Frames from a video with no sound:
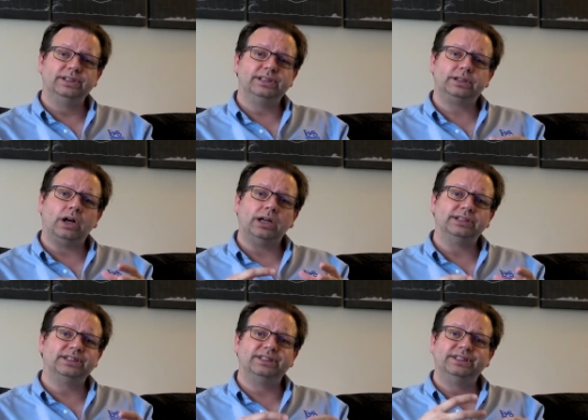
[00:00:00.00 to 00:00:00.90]
And this
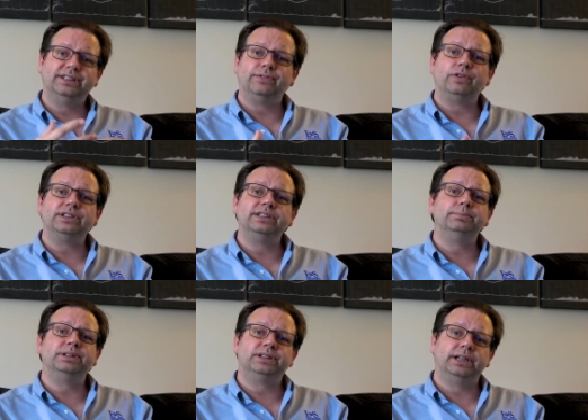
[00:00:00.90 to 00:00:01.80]
causes a difference in
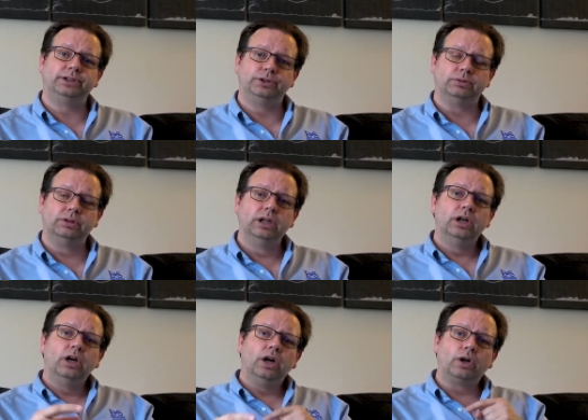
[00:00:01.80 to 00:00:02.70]
potential
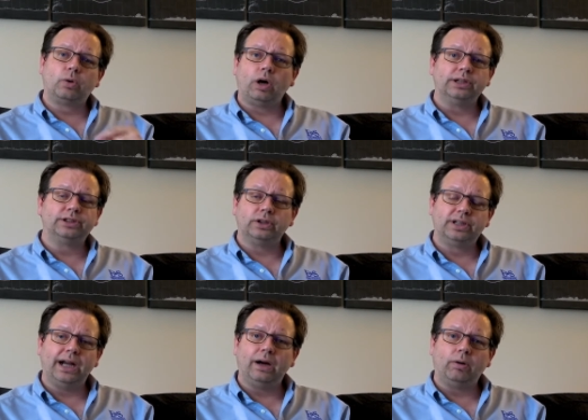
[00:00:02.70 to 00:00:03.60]
across our
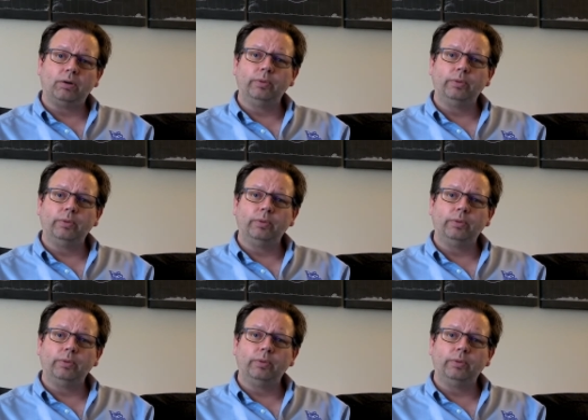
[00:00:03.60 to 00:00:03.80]
tower.